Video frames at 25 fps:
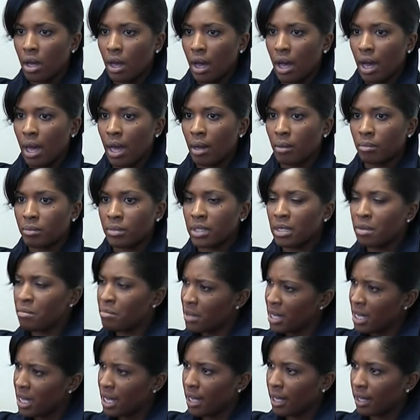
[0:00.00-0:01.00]
Um, to
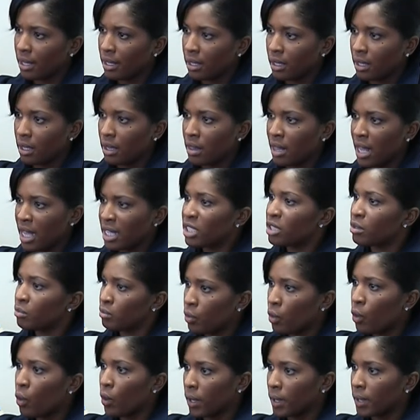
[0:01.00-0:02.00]
me, that's
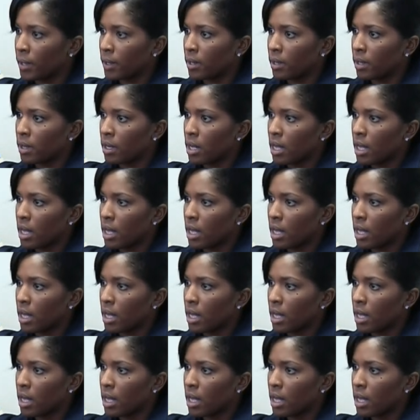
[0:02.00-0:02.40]
important.